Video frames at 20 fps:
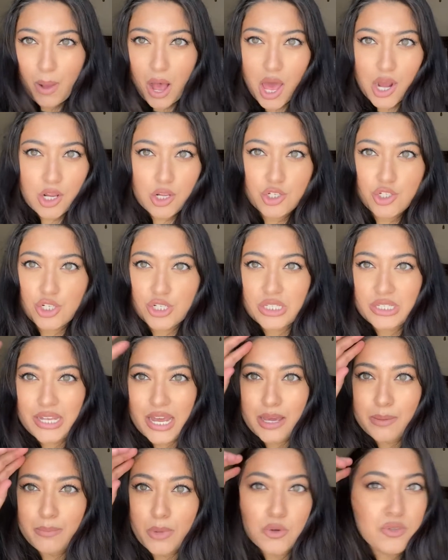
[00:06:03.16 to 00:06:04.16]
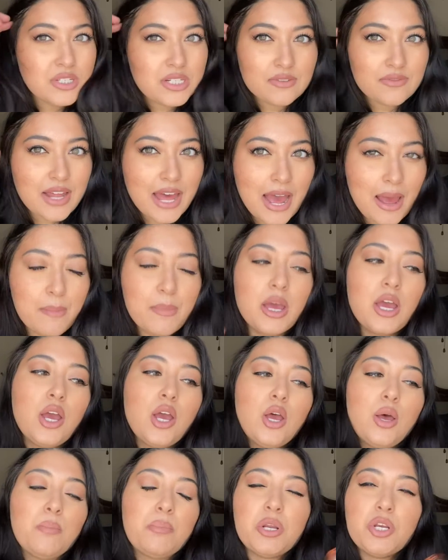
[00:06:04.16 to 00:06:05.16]
bottle, just like most of them.
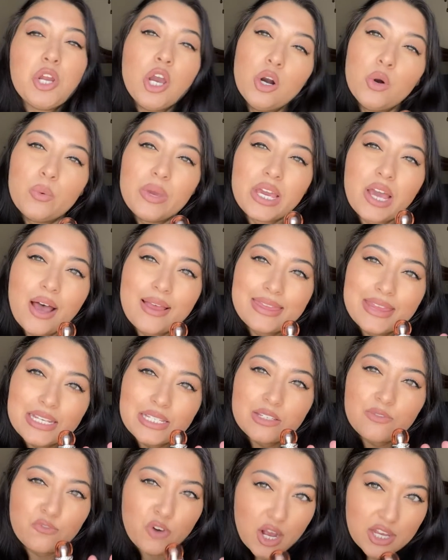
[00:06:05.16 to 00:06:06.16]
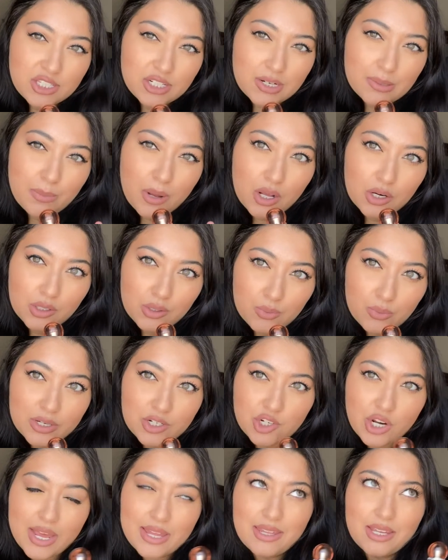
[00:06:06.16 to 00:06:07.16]
But no, we got this frosted bottle,
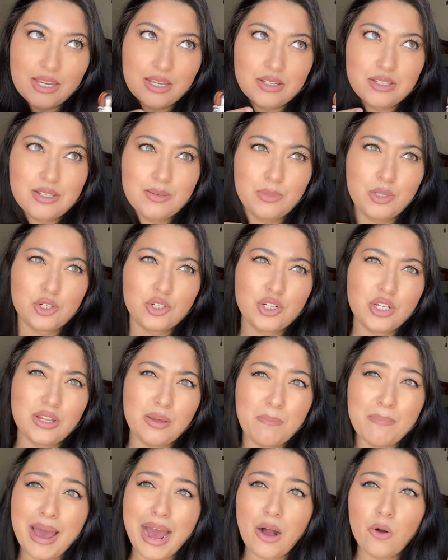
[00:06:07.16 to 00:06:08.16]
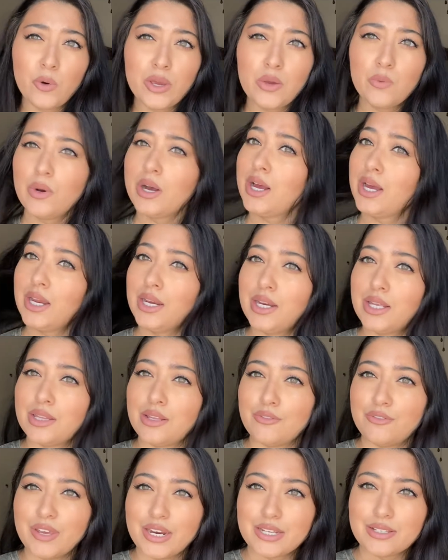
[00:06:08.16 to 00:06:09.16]
which I think is similar to the Maui one and
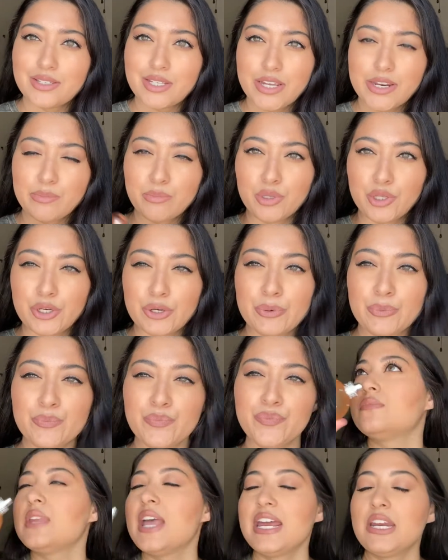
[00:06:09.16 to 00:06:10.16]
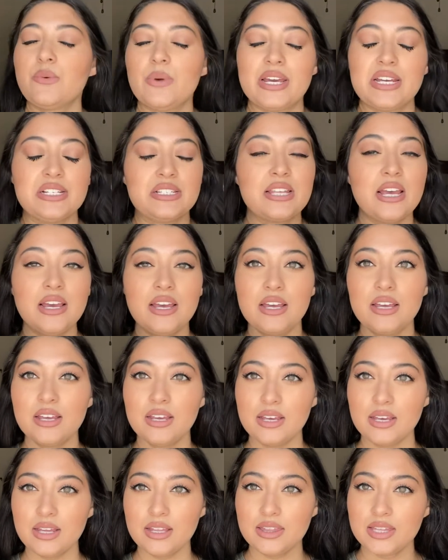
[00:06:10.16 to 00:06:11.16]
the Fantasy in Bloom. Anyways,
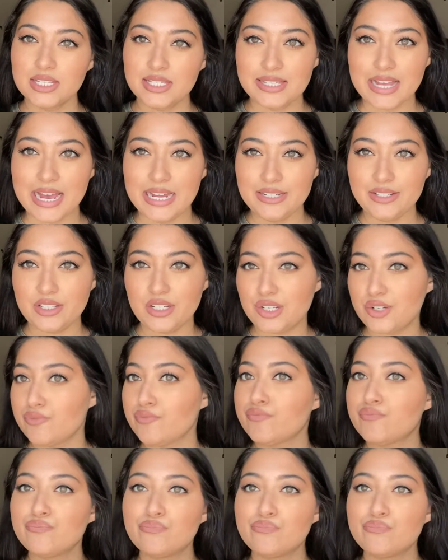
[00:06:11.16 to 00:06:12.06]
the scent,